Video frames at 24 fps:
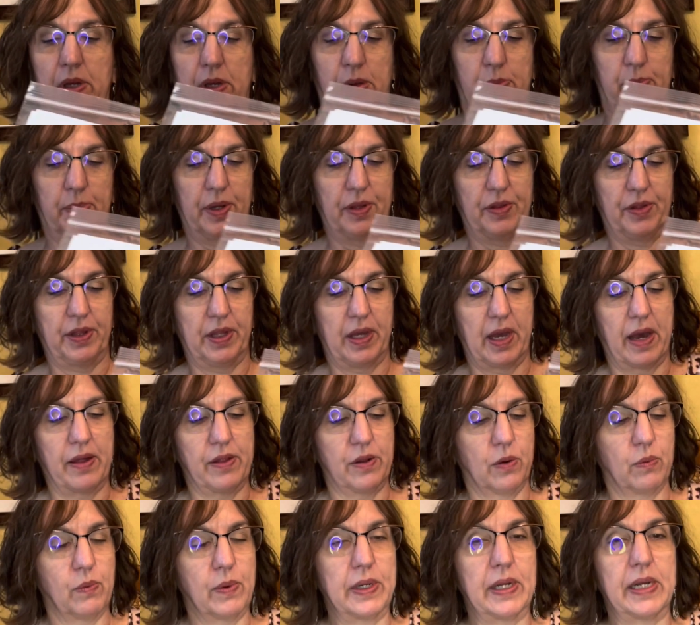But the
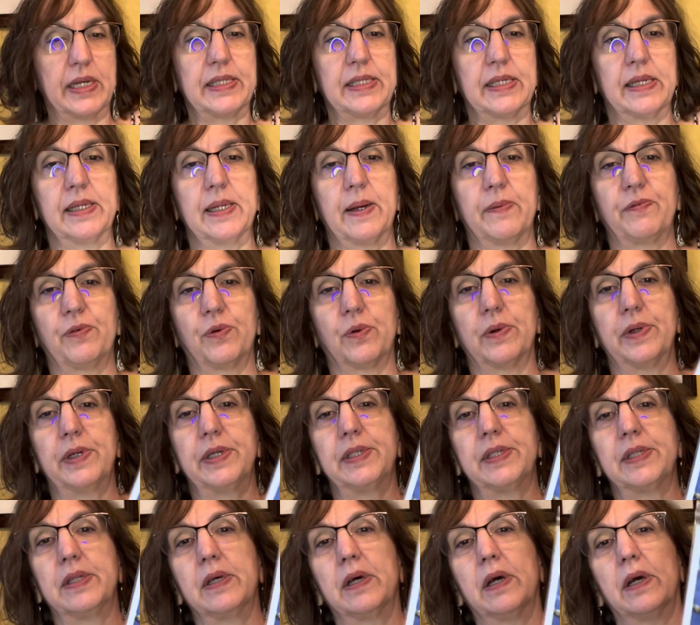other one I signed up for
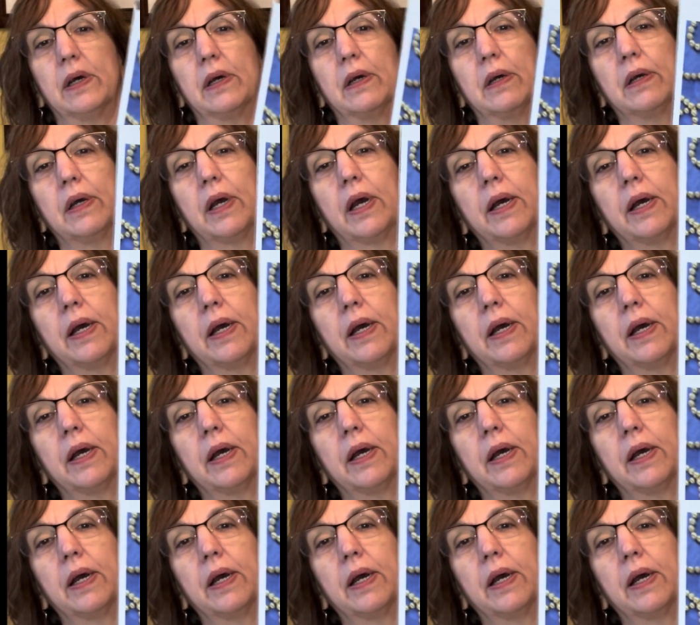is the